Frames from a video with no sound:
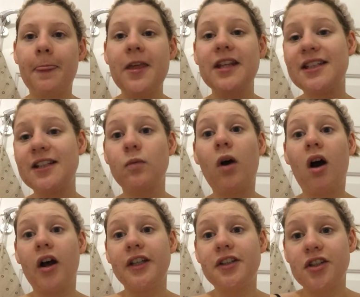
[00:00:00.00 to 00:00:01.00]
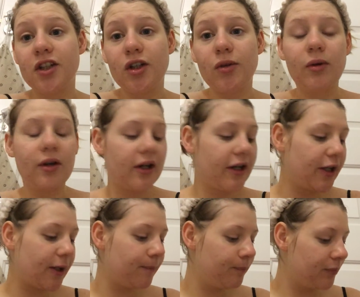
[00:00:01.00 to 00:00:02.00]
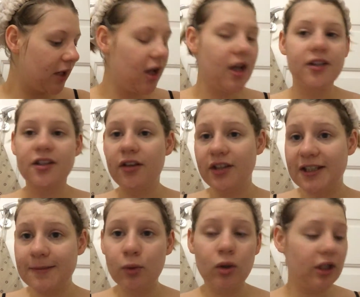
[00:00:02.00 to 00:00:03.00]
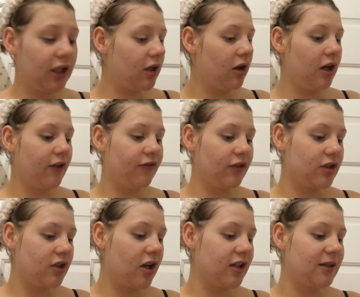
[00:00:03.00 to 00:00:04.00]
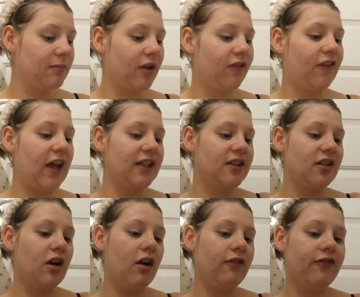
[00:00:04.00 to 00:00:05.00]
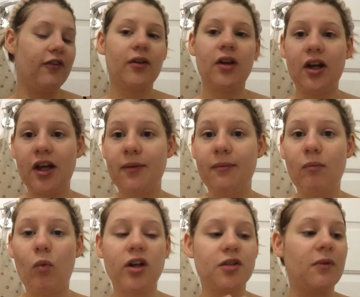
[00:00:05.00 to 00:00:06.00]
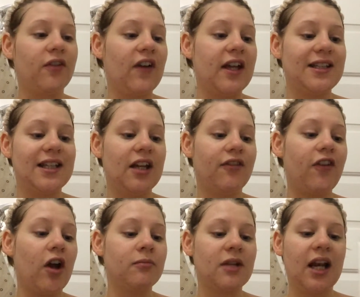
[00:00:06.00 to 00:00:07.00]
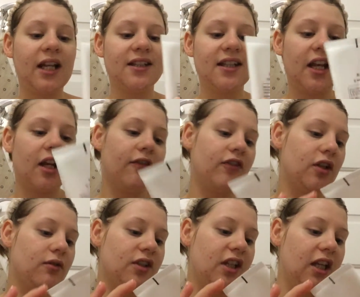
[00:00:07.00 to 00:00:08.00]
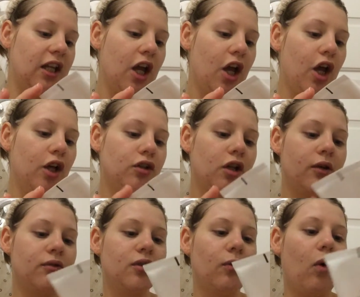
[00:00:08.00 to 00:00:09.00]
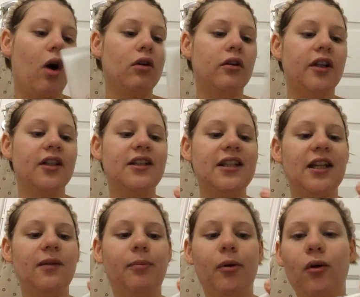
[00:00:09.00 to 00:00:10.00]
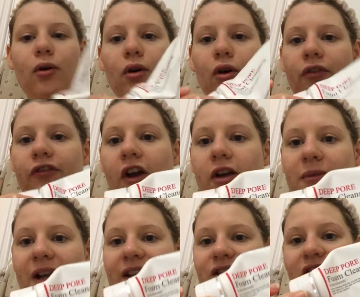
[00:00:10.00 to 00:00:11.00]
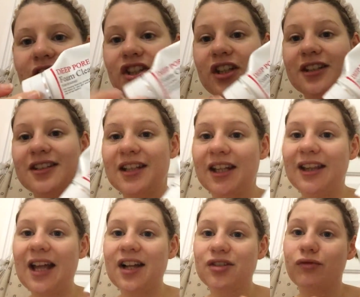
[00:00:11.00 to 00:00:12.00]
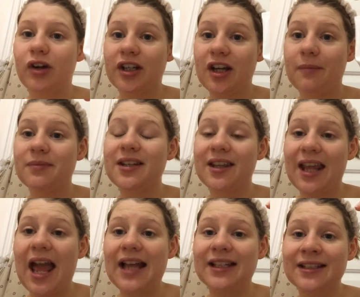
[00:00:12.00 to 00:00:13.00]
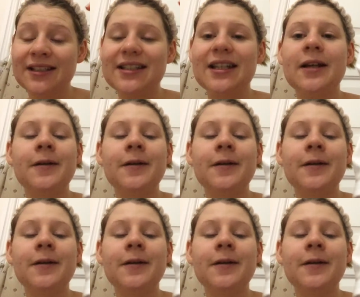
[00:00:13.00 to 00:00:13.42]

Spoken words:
this is what I do. So this morning I've started my face off, washed my face in a foam cleanser, and I've used the Tosowoong Deep Pore Foam Cleanser, and as you can see that's running up to the end.